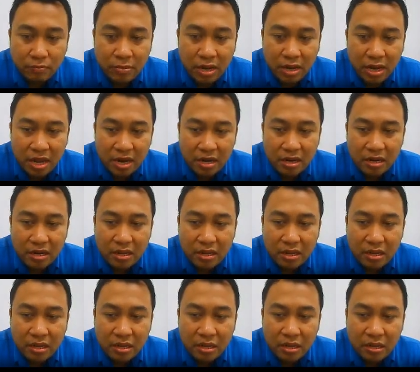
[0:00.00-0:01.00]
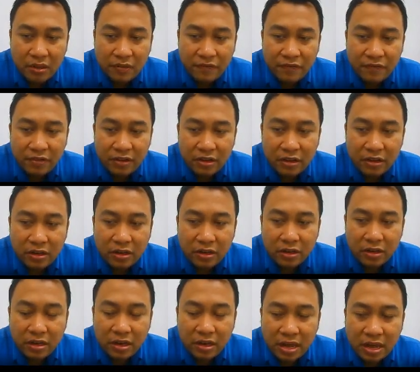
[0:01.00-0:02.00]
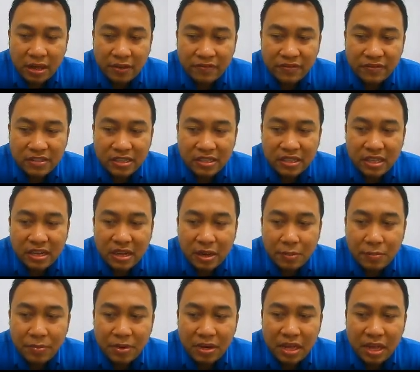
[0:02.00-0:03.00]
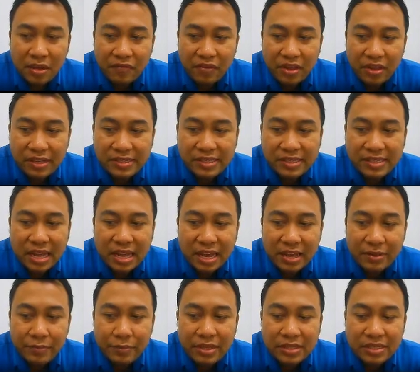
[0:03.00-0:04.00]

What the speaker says: But if they have certain company have A sign,